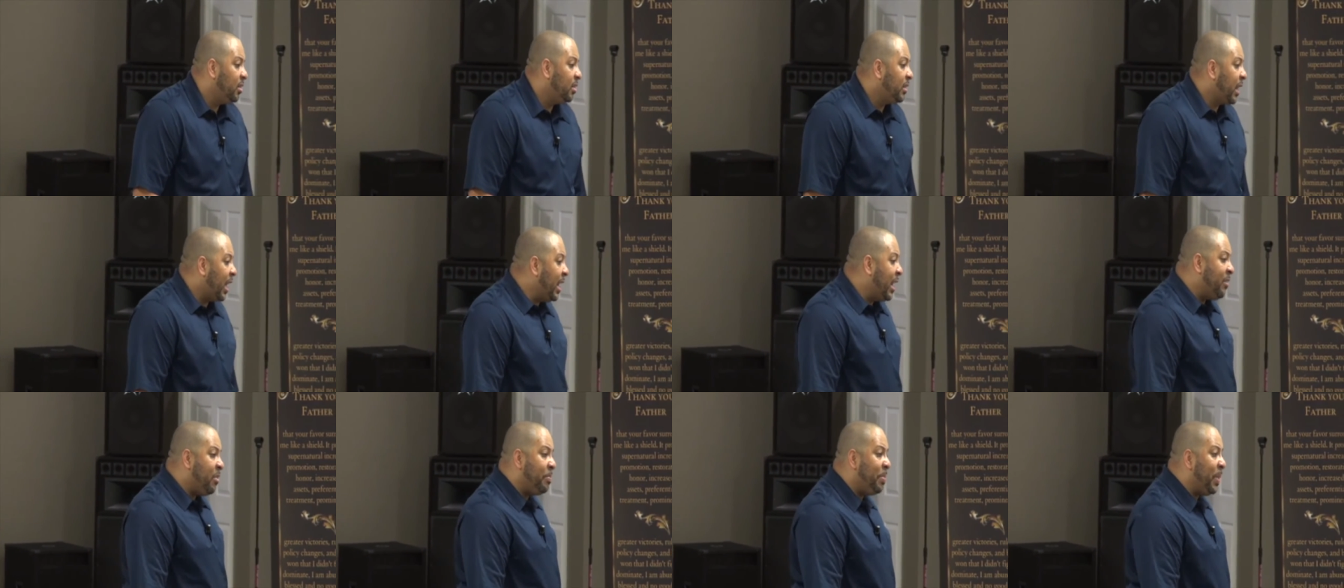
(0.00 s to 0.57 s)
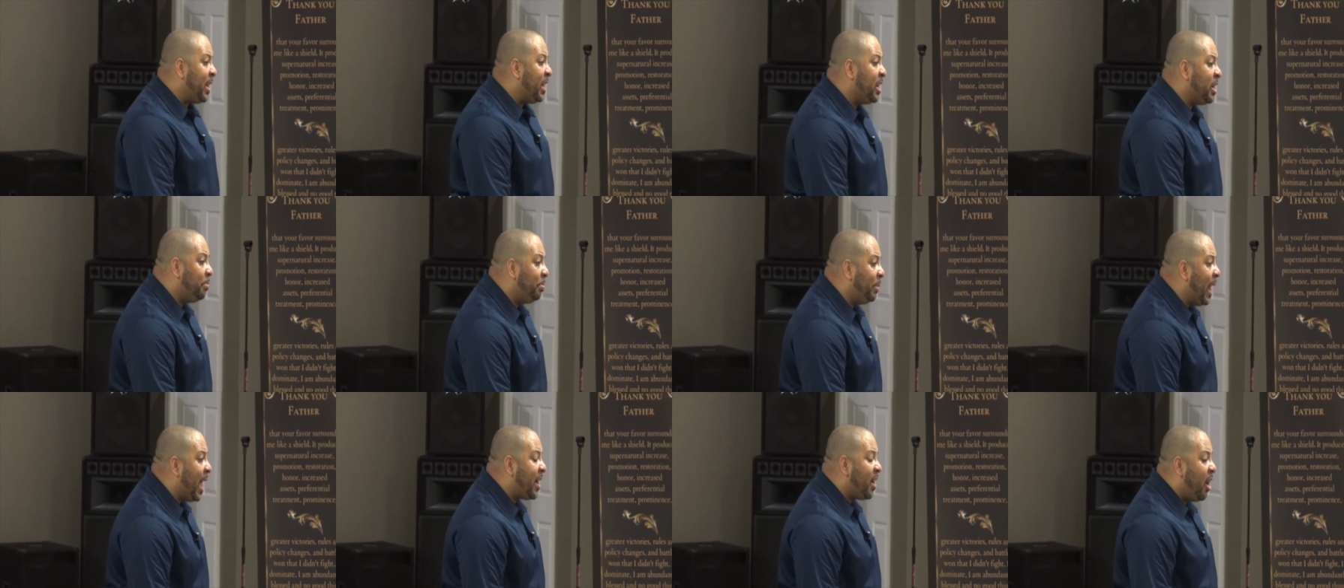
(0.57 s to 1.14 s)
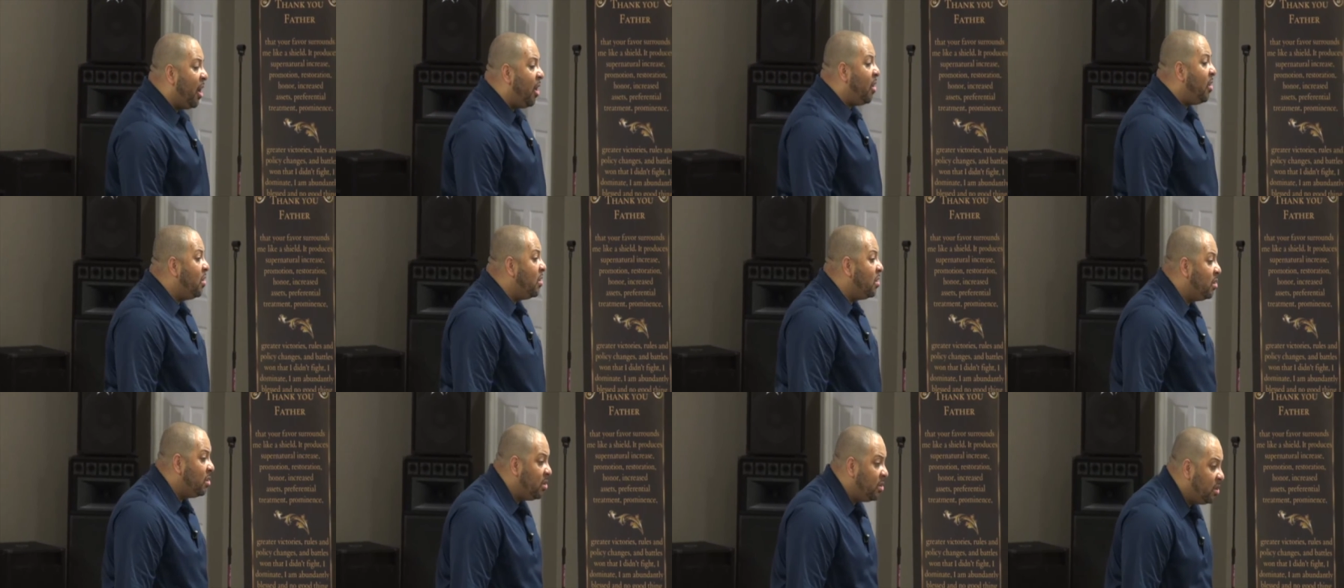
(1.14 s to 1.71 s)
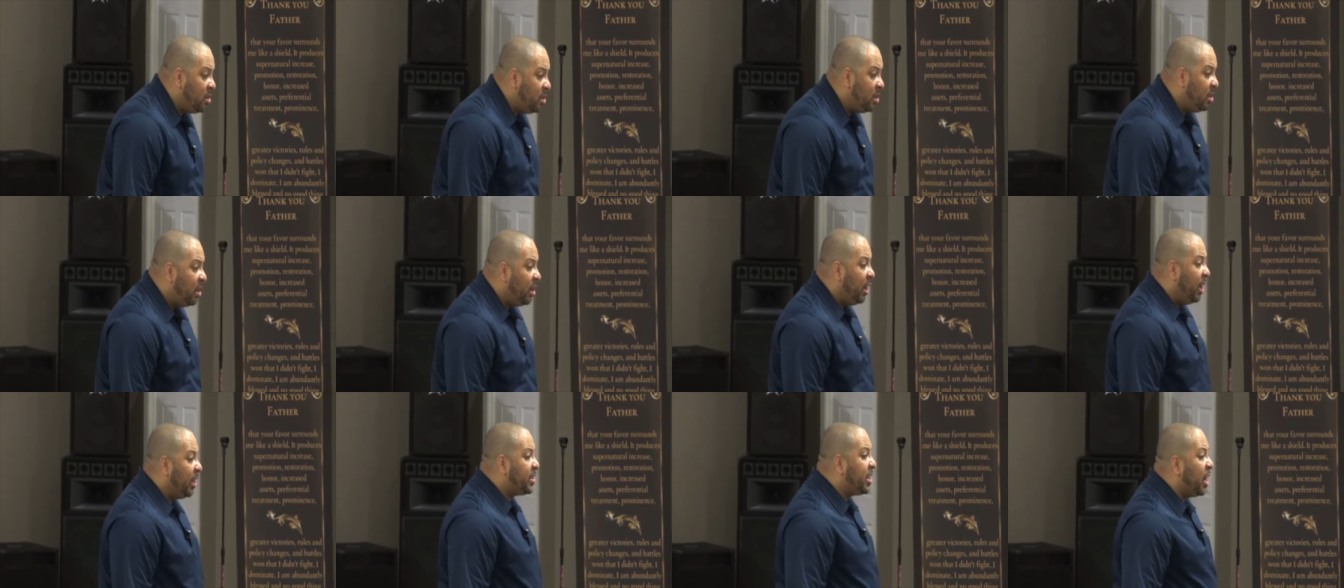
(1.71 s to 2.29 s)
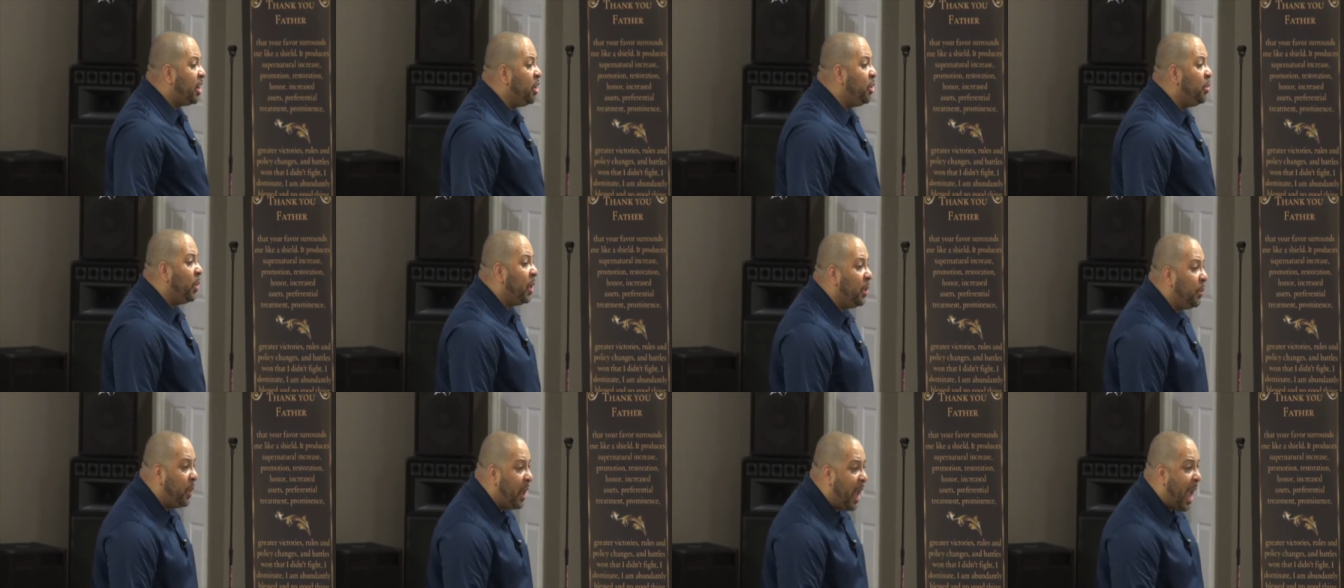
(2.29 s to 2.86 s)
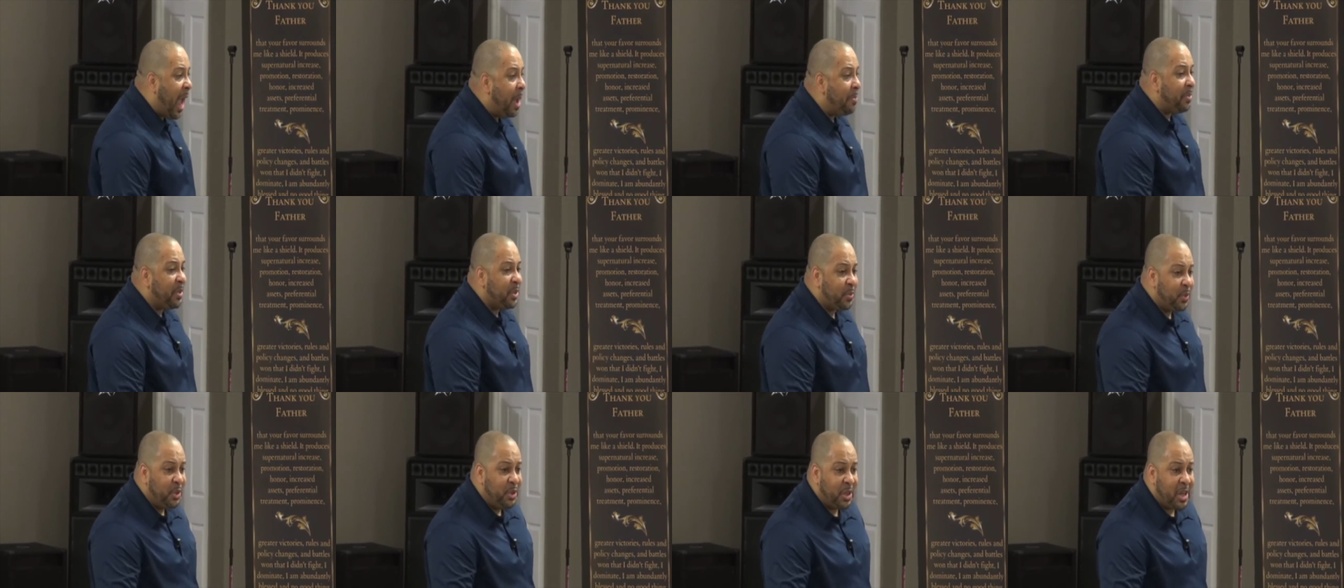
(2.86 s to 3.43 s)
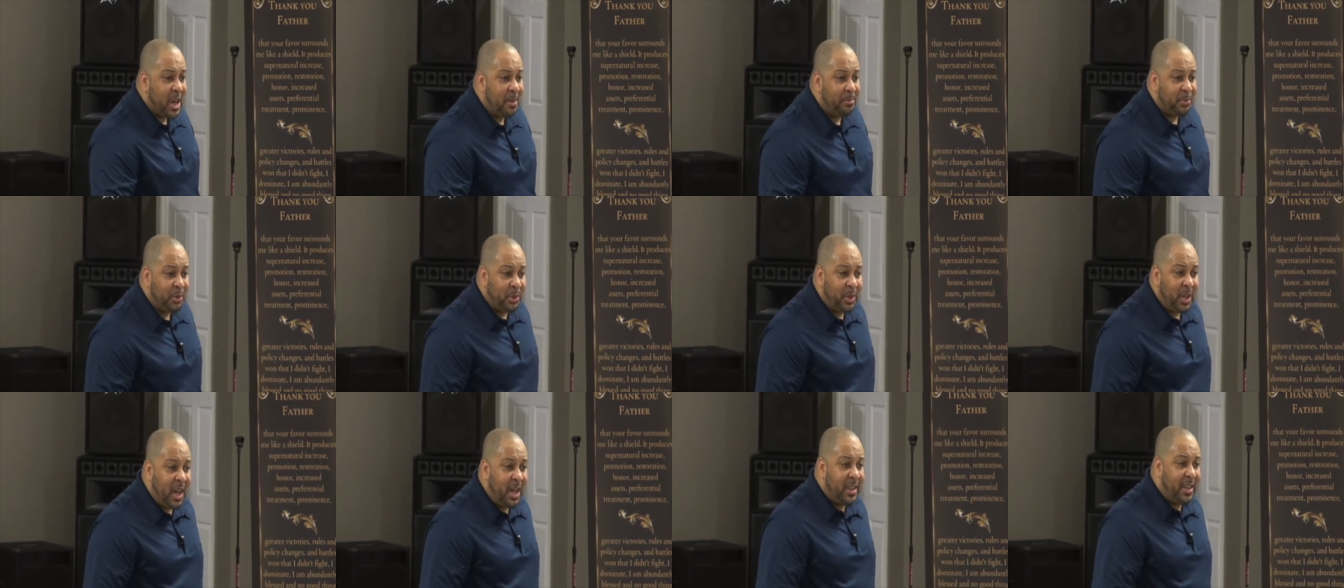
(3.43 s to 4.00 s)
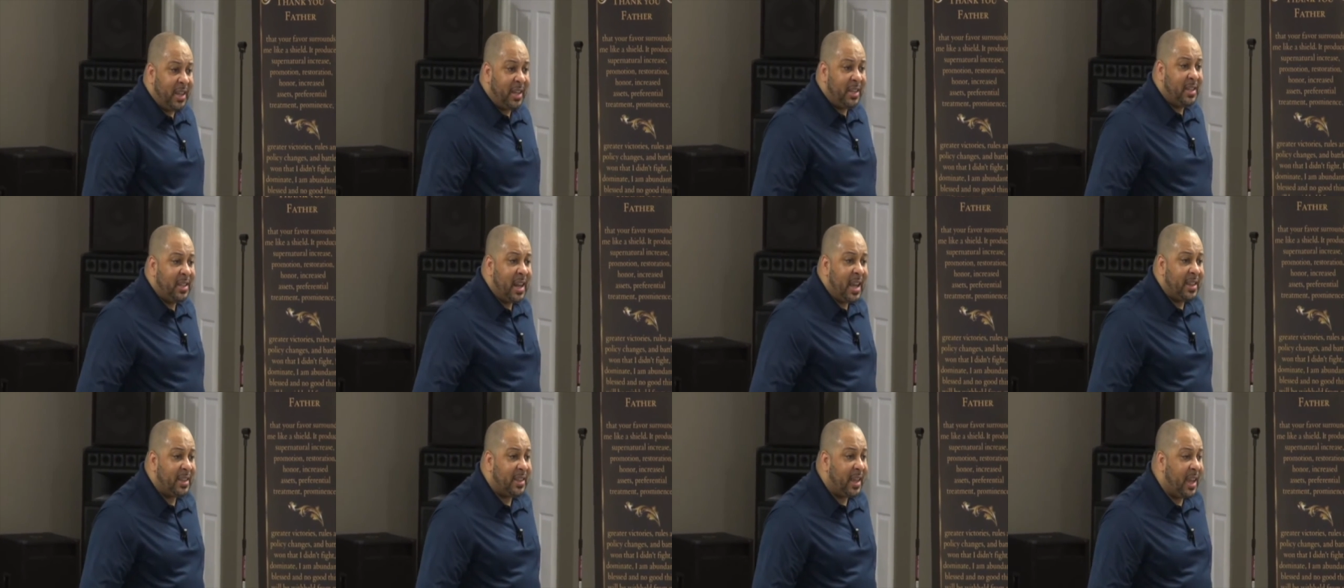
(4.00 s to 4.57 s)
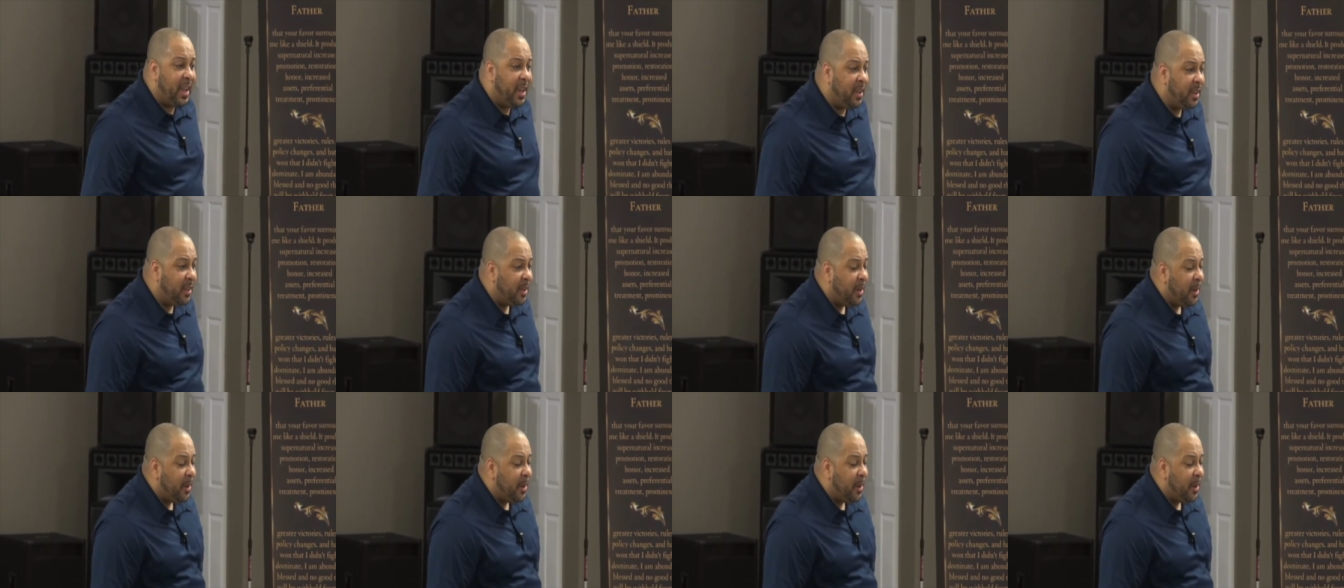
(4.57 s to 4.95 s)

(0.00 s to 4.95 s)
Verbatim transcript: They never been in a black hole and tell you what, what happens when you come through the other end of that thing.